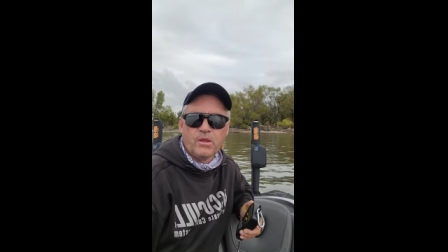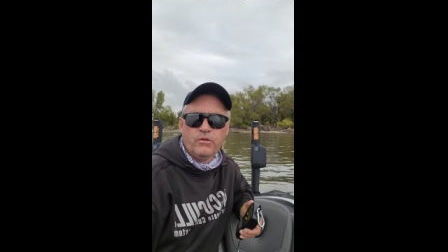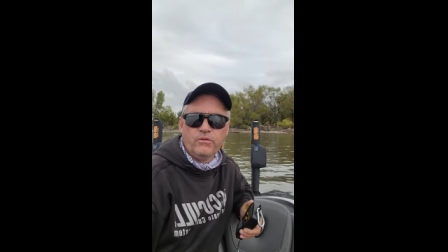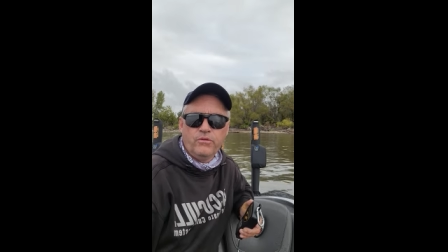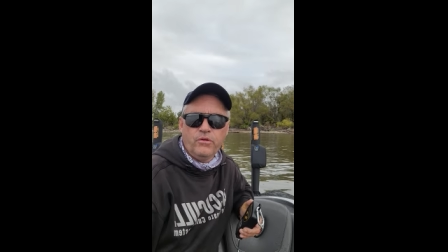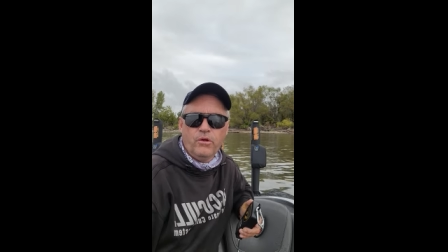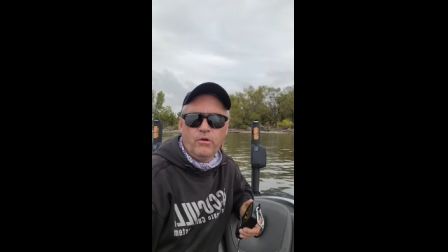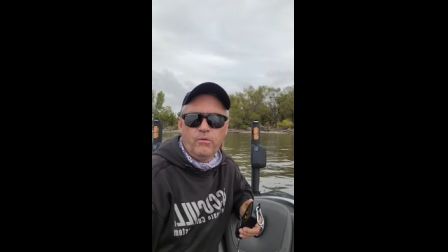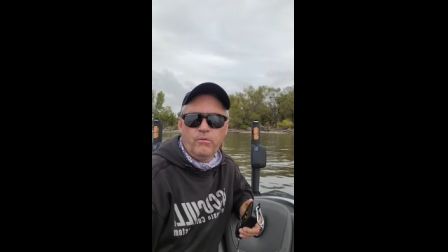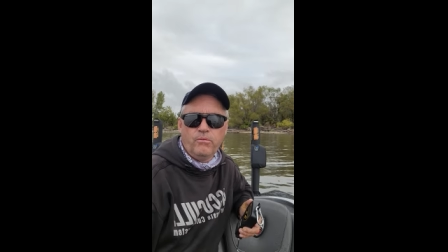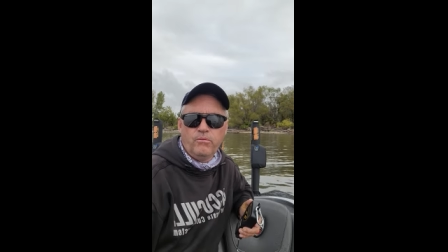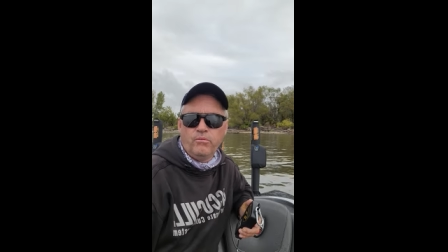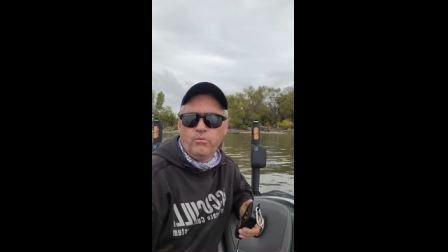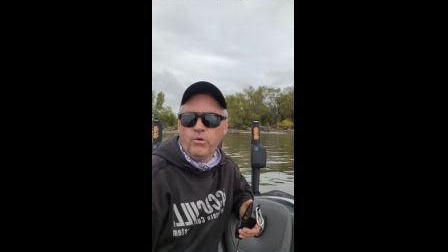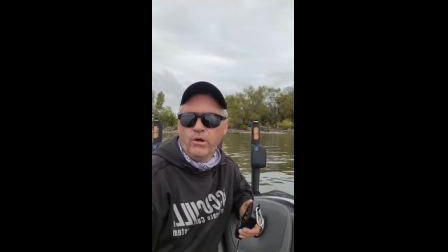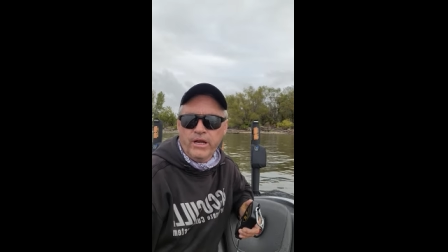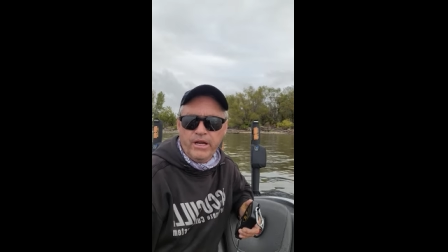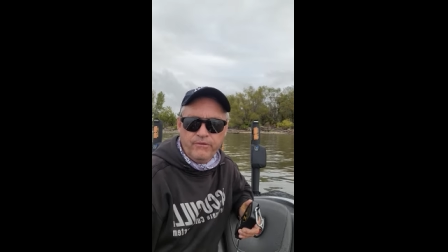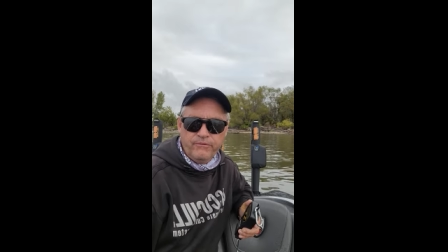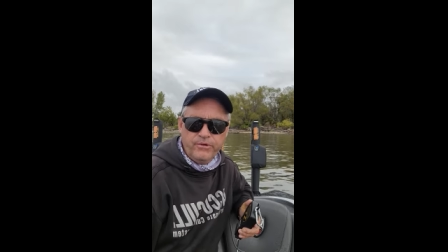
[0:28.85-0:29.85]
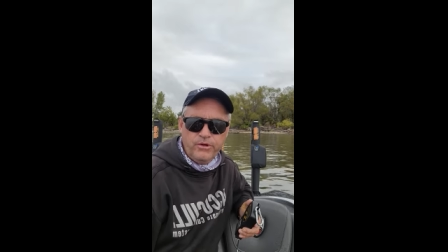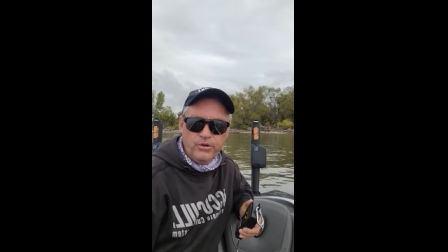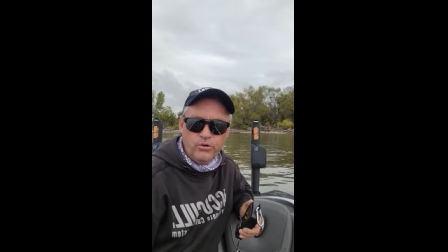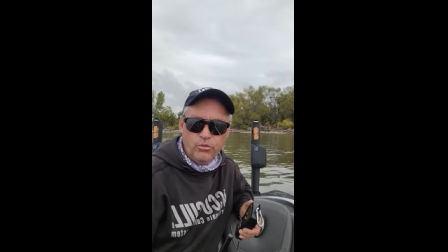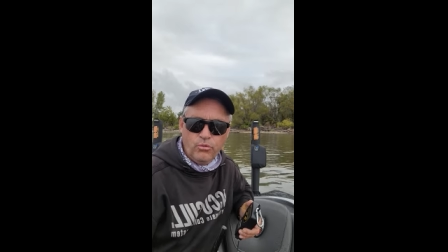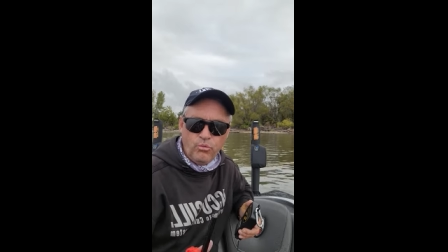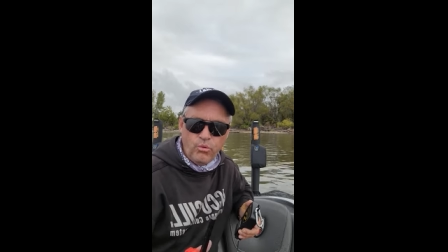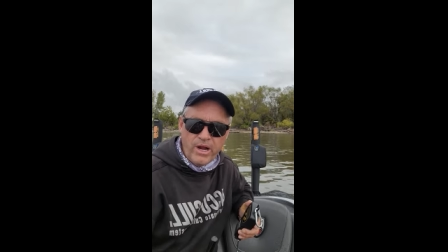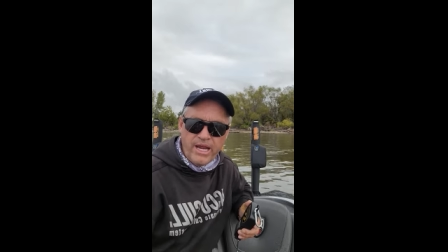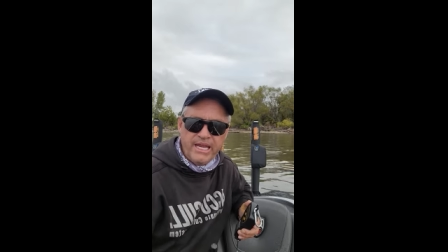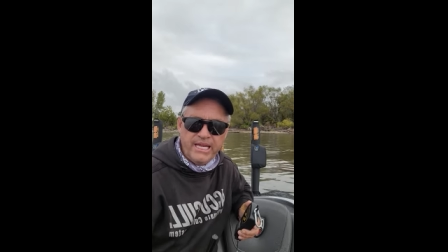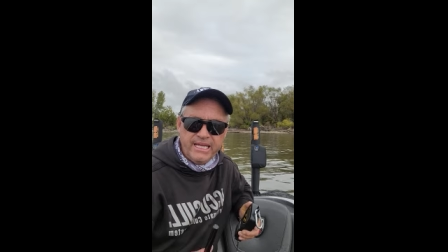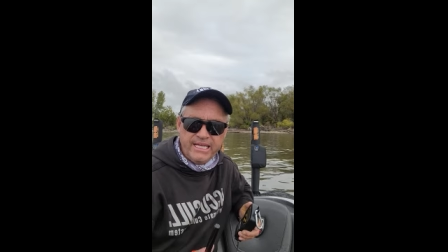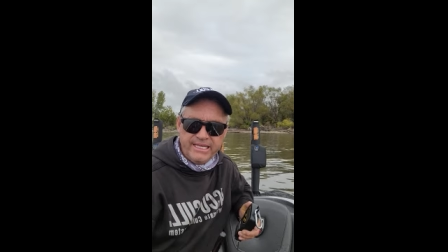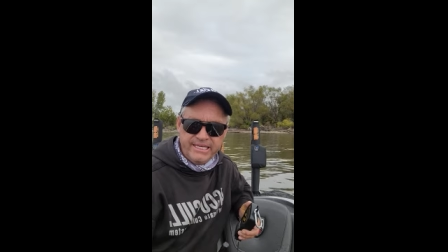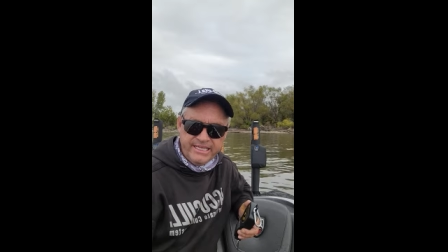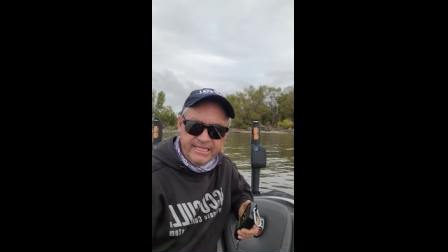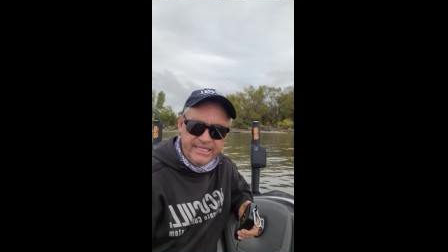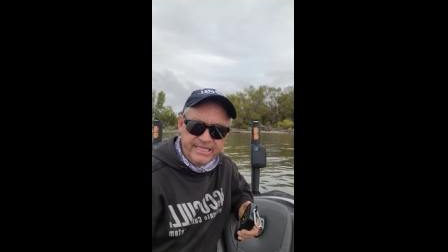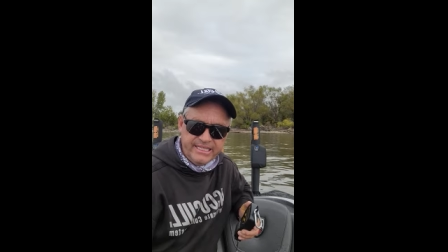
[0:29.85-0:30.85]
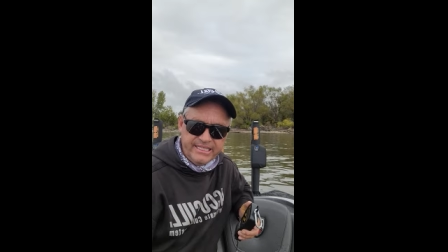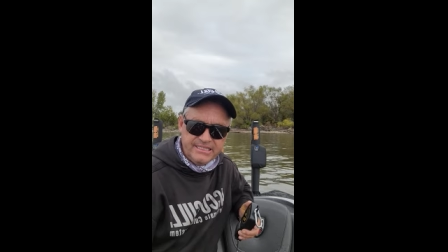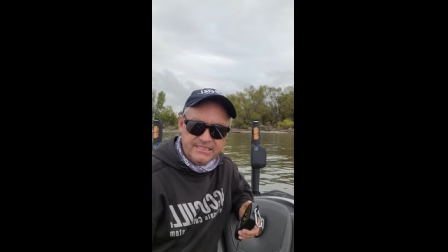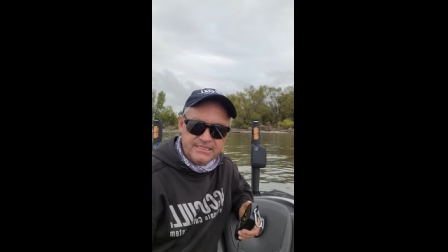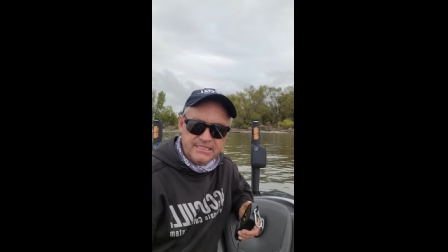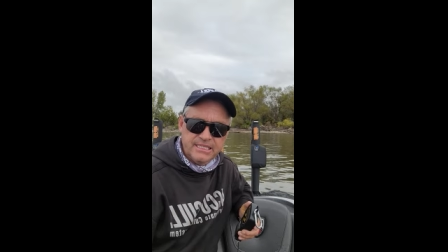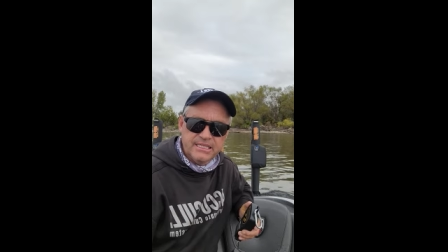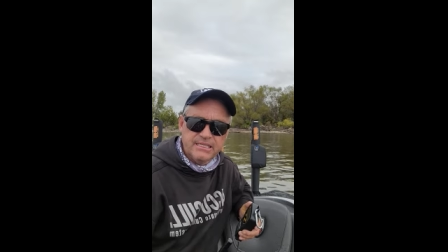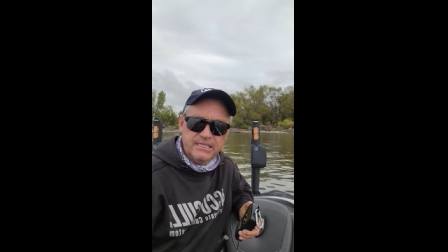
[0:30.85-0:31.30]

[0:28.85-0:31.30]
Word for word: So whatever your weighing needs,